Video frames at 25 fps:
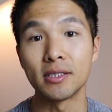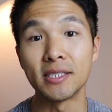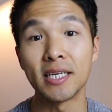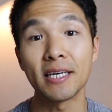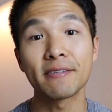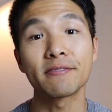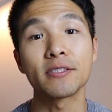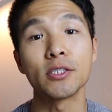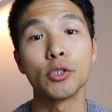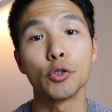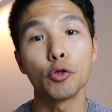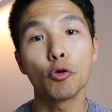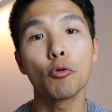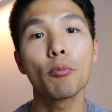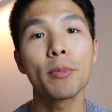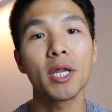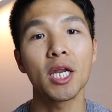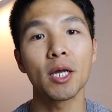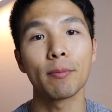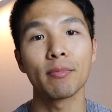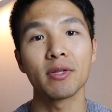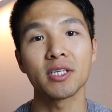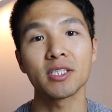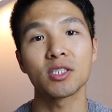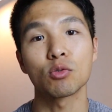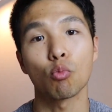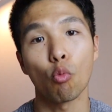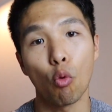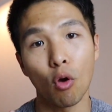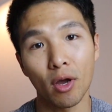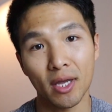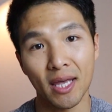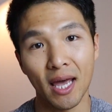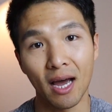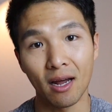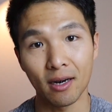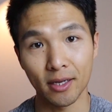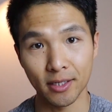Jeff's new minimalist
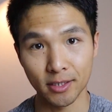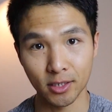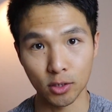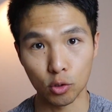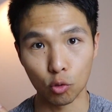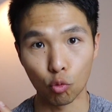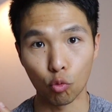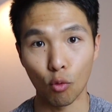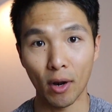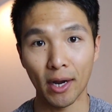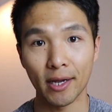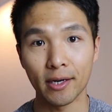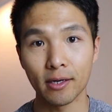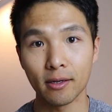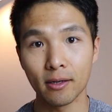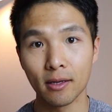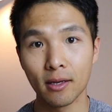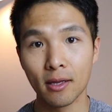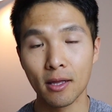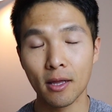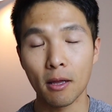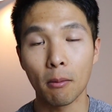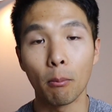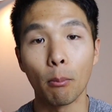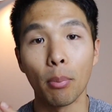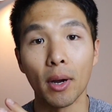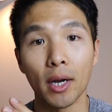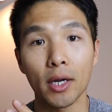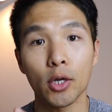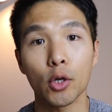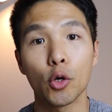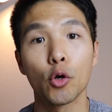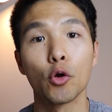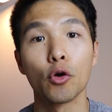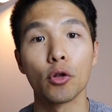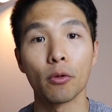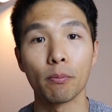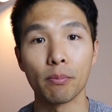workout is great, but
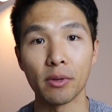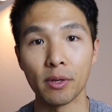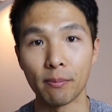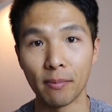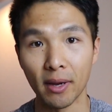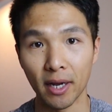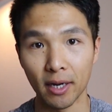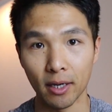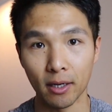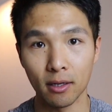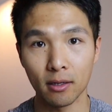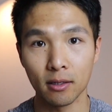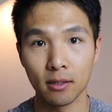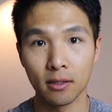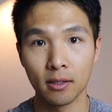could it be better?